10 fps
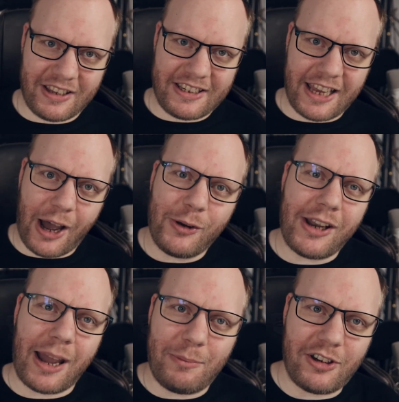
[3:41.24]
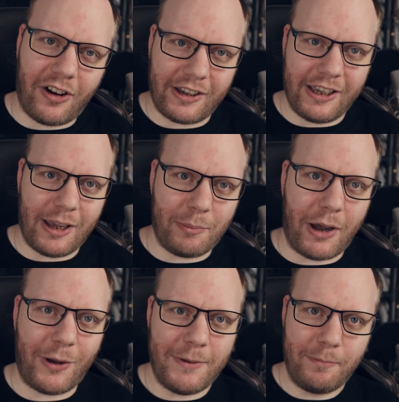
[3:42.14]
the sound I'm talking
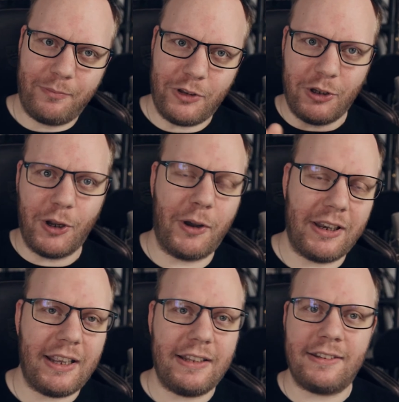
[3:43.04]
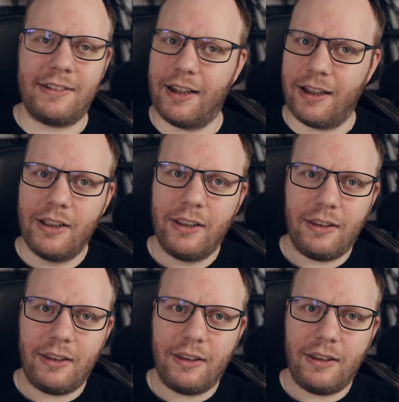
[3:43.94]
about, you know it, it's the